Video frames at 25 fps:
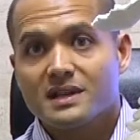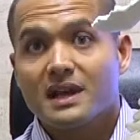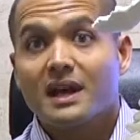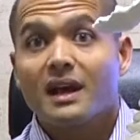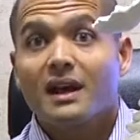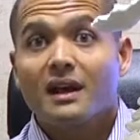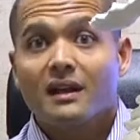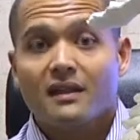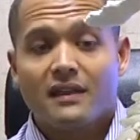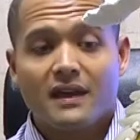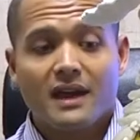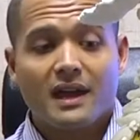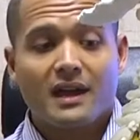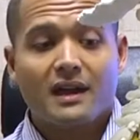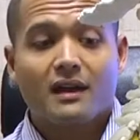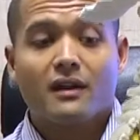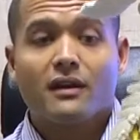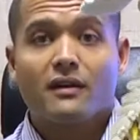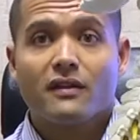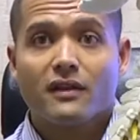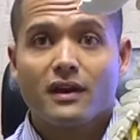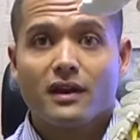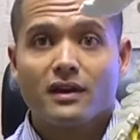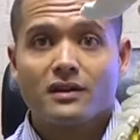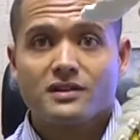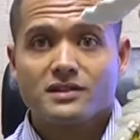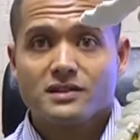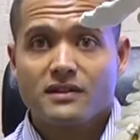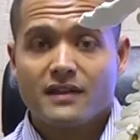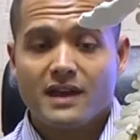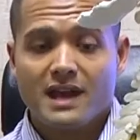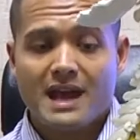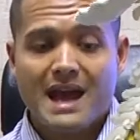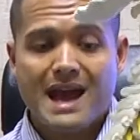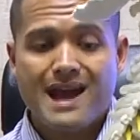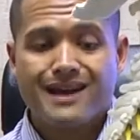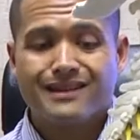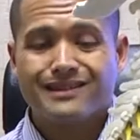they act
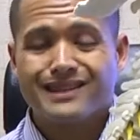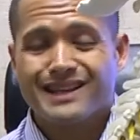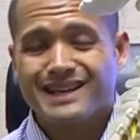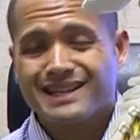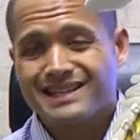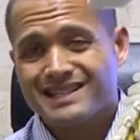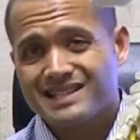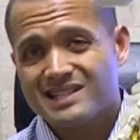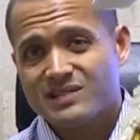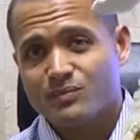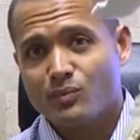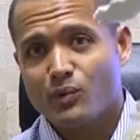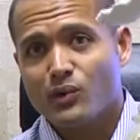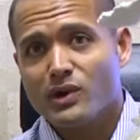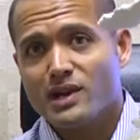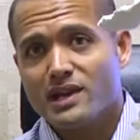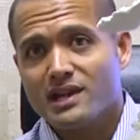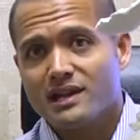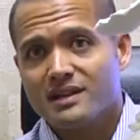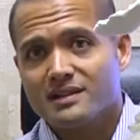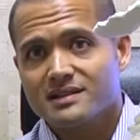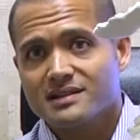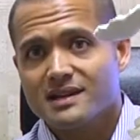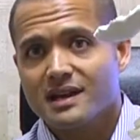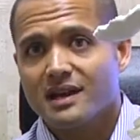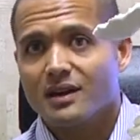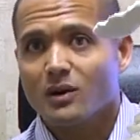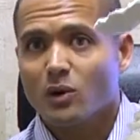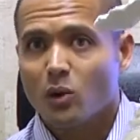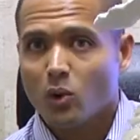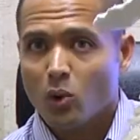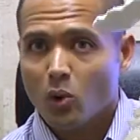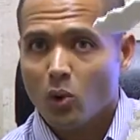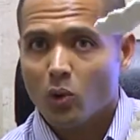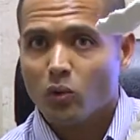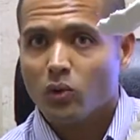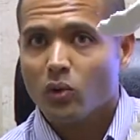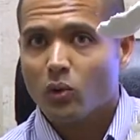like springs that hold the
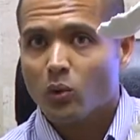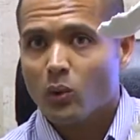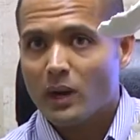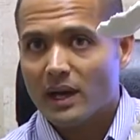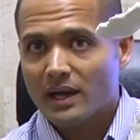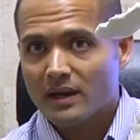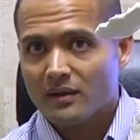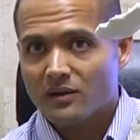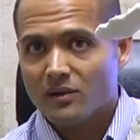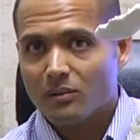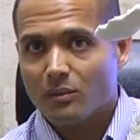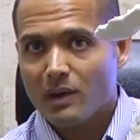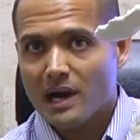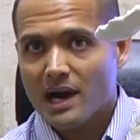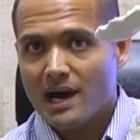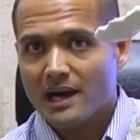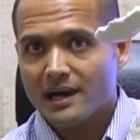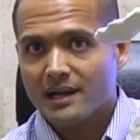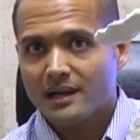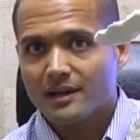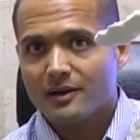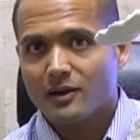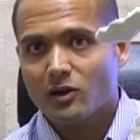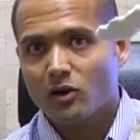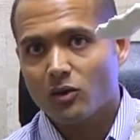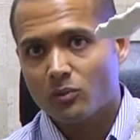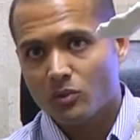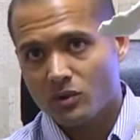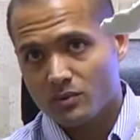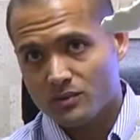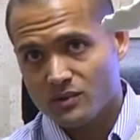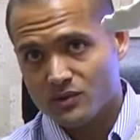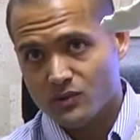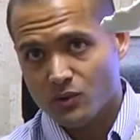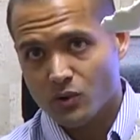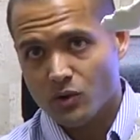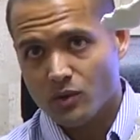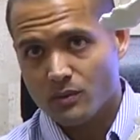weight of the body and help
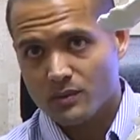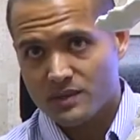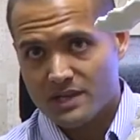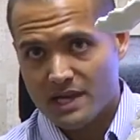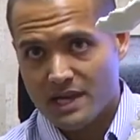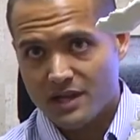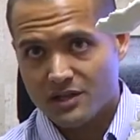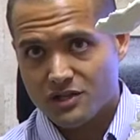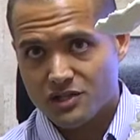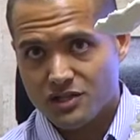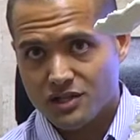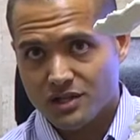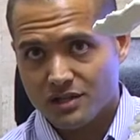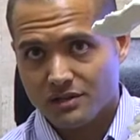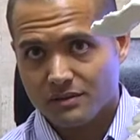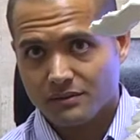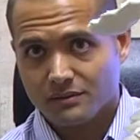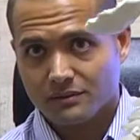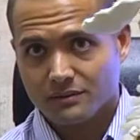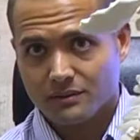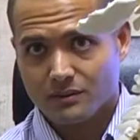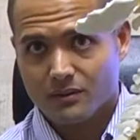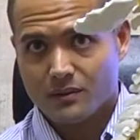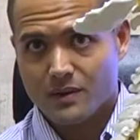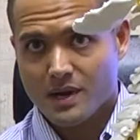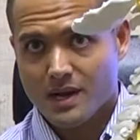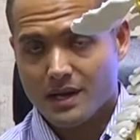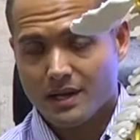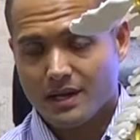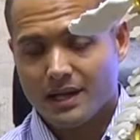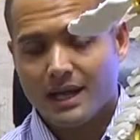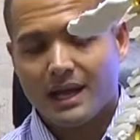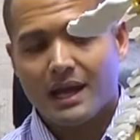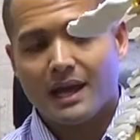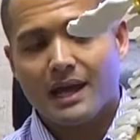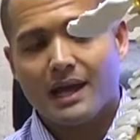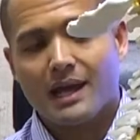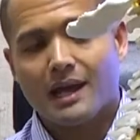absorb tension. All right.
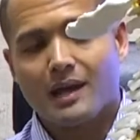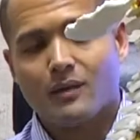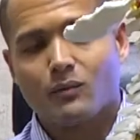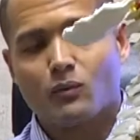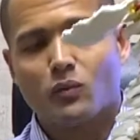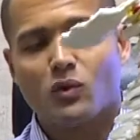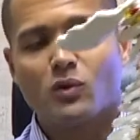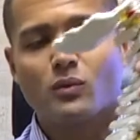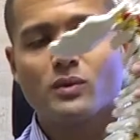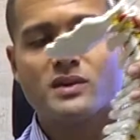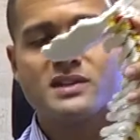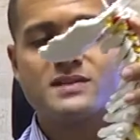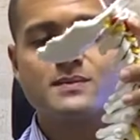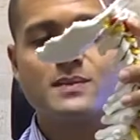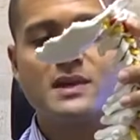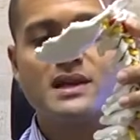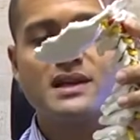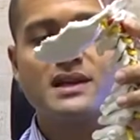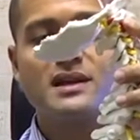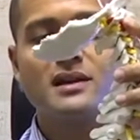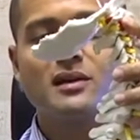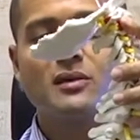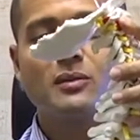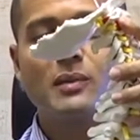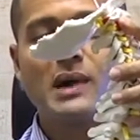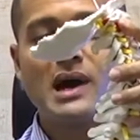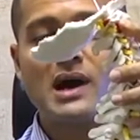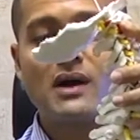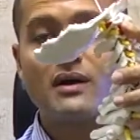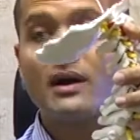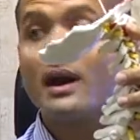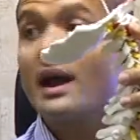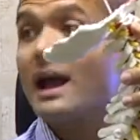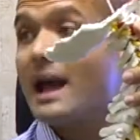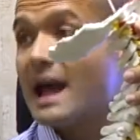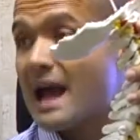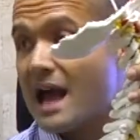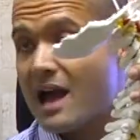And when we're speaking about
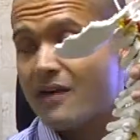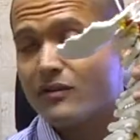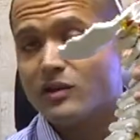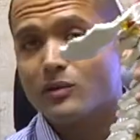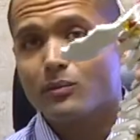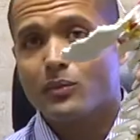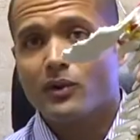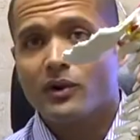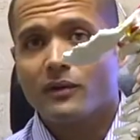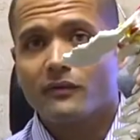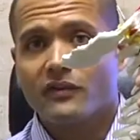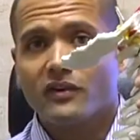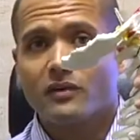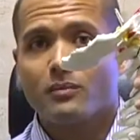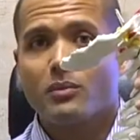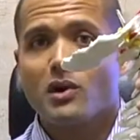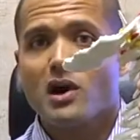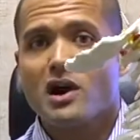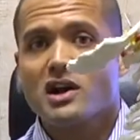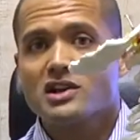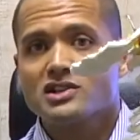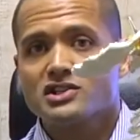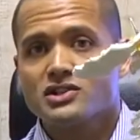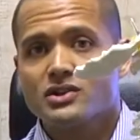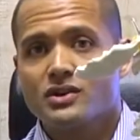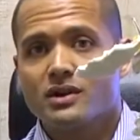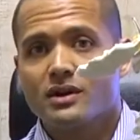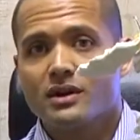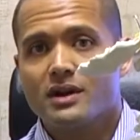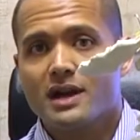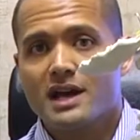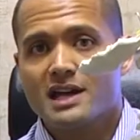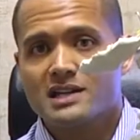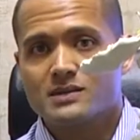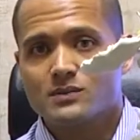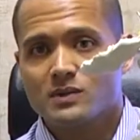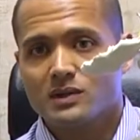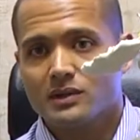having perfect posture, as
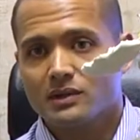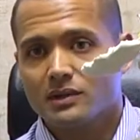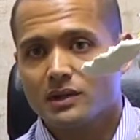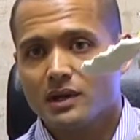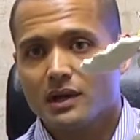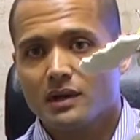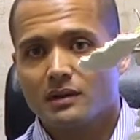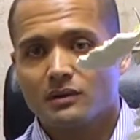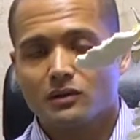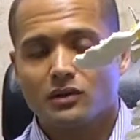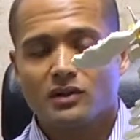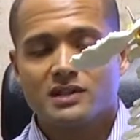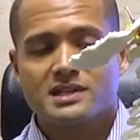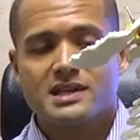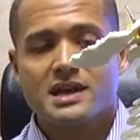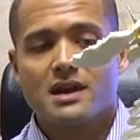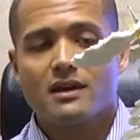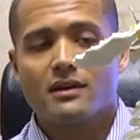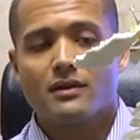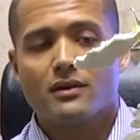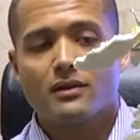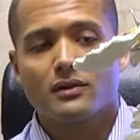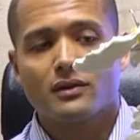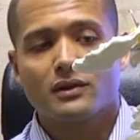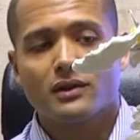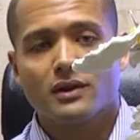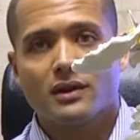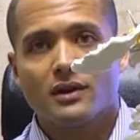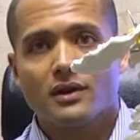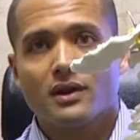we looked at earlier,